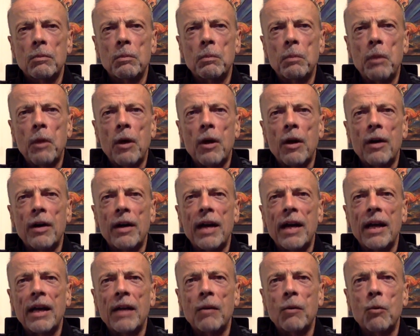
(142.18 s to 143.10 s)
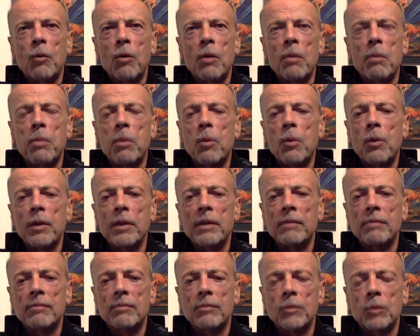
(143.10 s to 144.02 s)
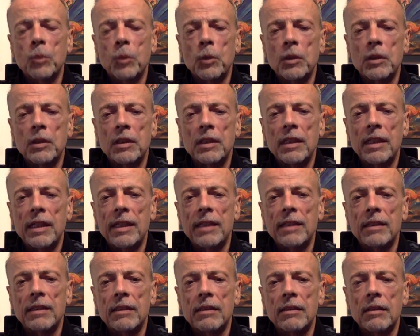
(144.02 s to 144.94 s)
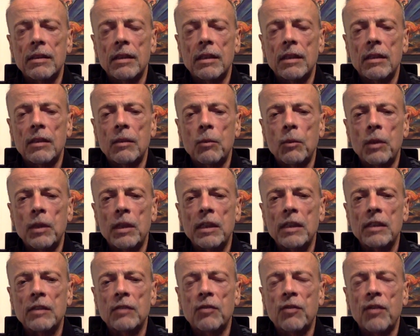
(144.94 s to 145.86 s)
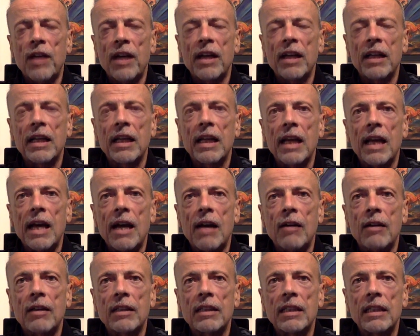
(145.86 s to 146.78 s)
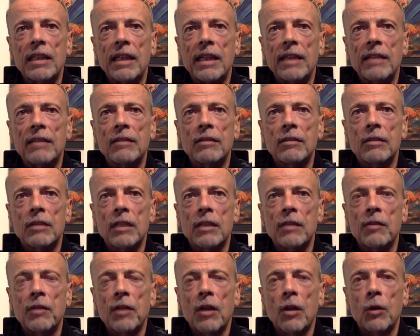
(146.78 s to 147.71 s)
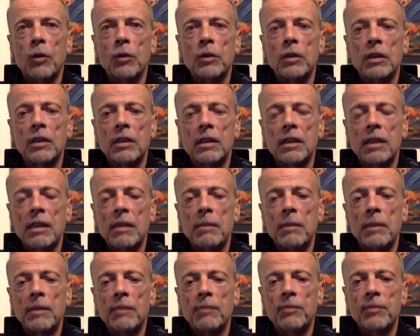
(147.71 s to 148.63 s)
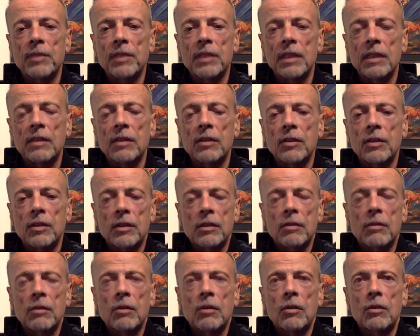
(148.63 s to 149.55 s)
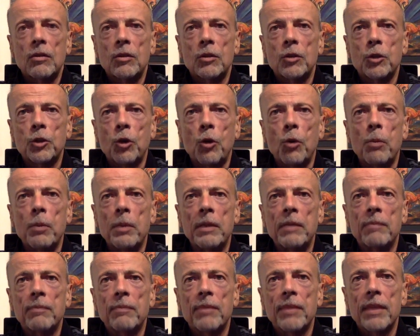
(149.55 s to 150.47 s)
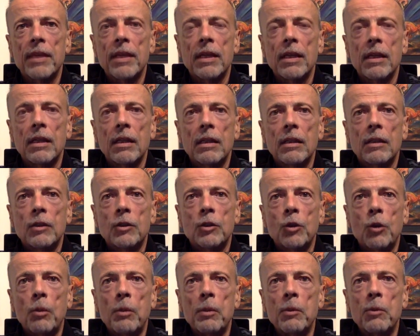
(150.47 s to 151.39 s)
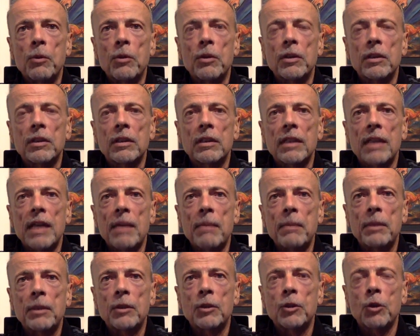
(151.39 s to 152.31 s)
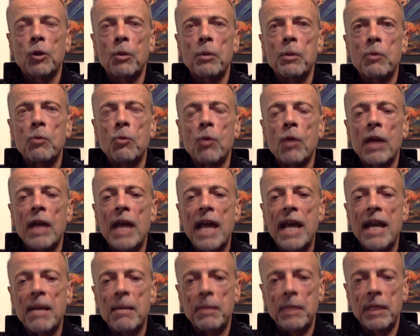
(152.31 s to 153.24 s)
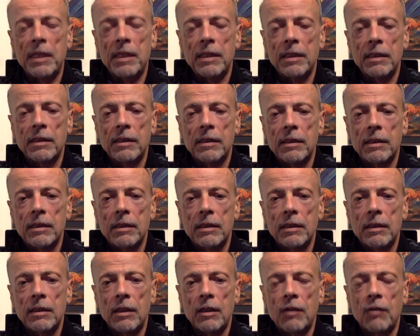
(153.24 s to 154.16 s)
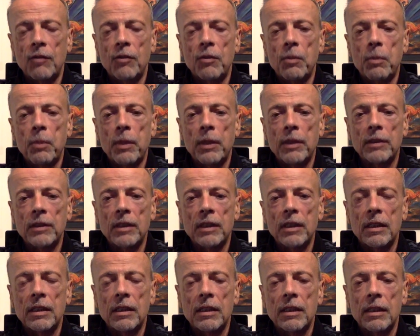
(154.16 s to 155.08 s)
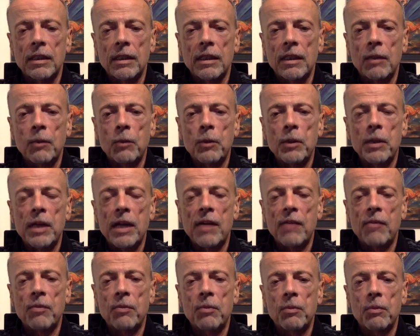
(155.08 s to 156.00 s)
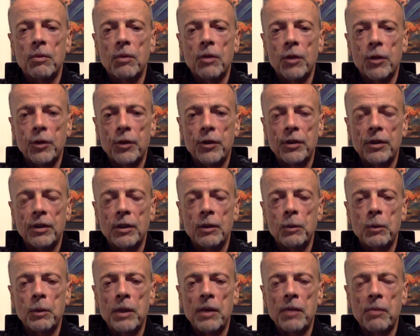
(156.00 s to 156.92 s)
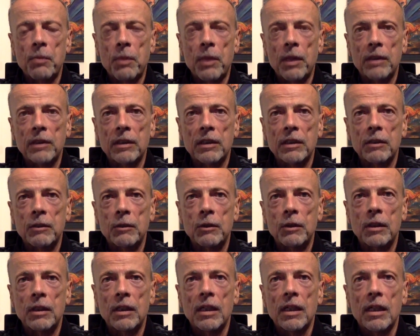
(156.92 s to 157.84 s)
Barr, at one point, towards the end, when he's finally allowed at the end to give a closing statement, says, show me where this has happened. Show me one enemy of the president that we have hurt, that we have prosecuted.